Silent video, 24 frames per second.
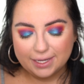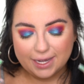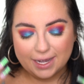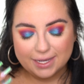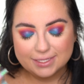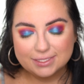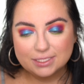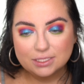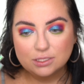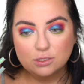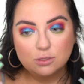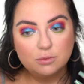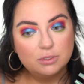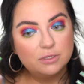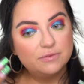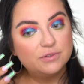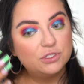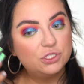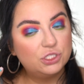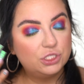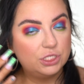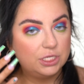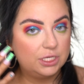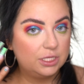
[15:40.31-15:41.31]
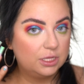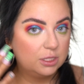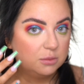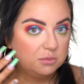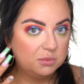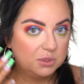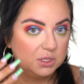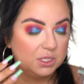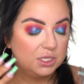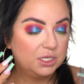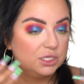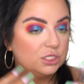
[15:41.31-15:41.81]
has a little bit of a sheen, the
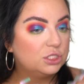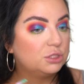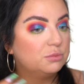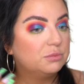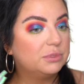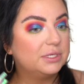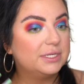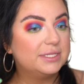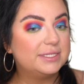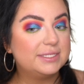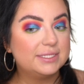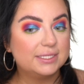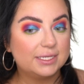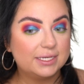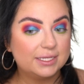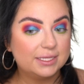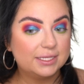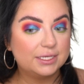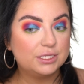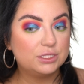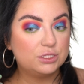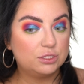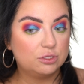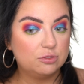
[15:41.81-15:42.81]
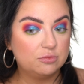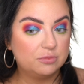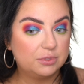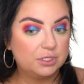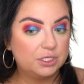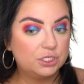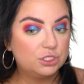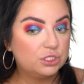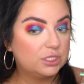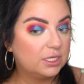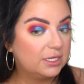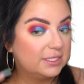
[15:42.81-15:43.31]
blush, but it's not like too
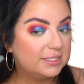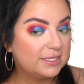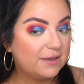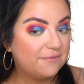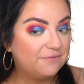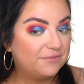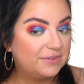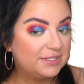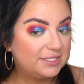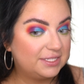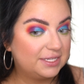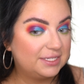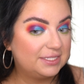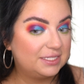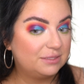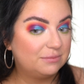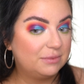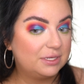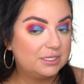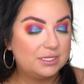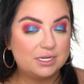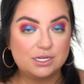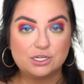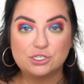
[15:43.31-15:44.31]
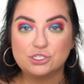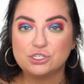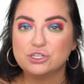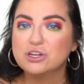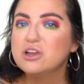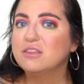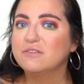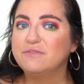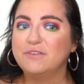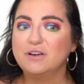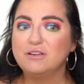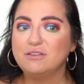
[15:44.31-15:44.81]
much that it's emphasizing my texture.
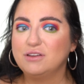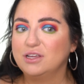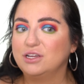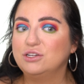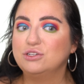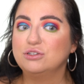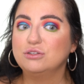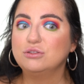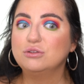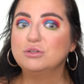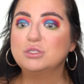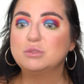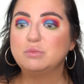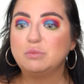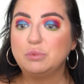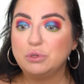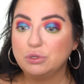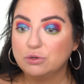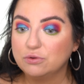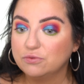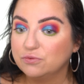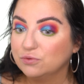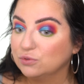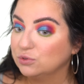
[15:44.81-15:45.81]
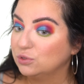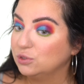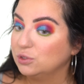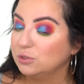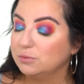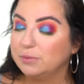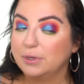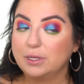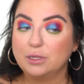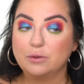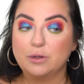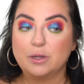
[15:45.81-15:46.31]
The foundation looks beautiful too,
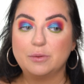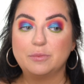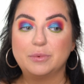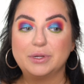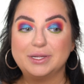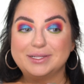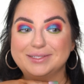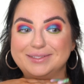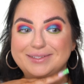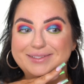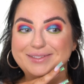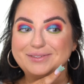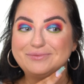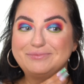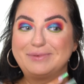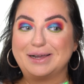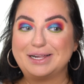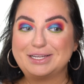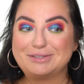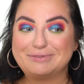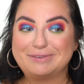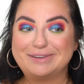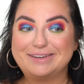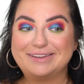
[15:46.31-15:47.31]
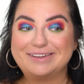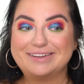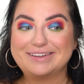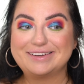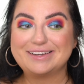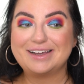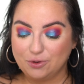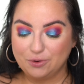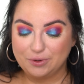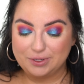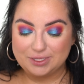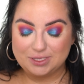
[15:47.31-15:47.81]
by the way, but it doesn't match my neck.
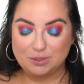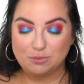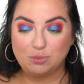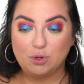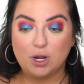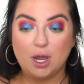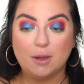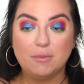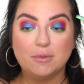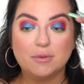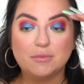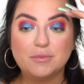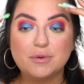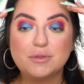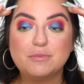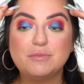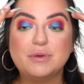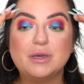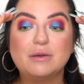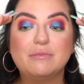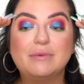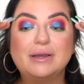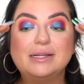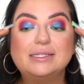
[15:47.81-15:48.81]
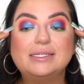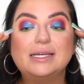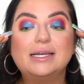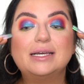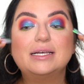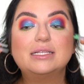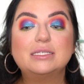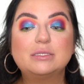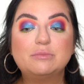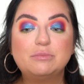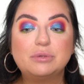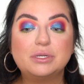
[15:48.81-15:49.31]
Always a problem with me and my
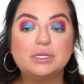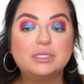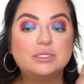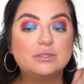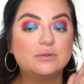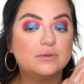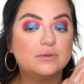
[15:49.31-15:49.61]
tans, but it's